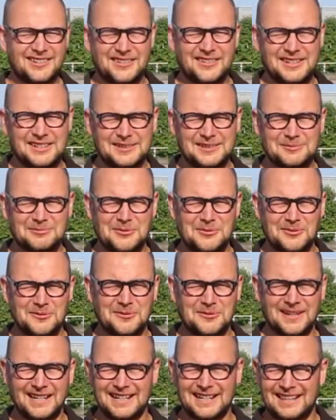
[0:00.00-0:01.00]
are here this
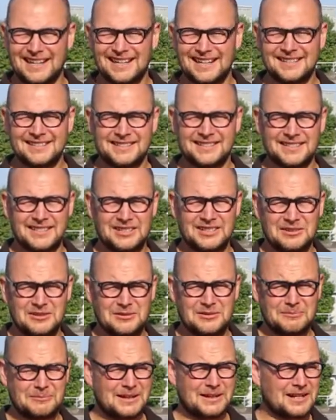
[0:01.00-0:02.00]
morning then
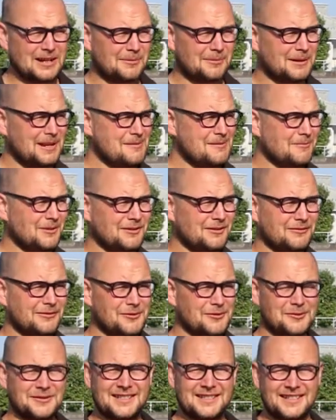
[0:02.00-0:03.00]
to pick up an
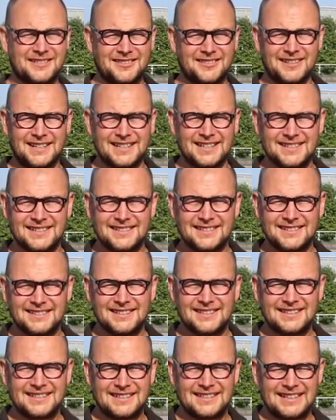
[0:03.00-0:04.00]
M140i.
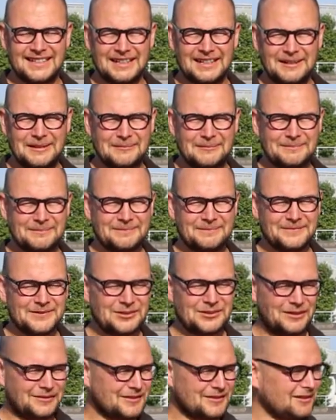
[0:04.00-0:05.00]

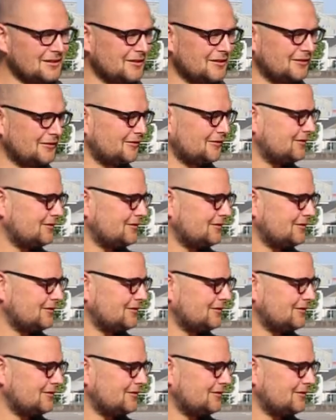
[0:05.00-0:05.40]
So after a lot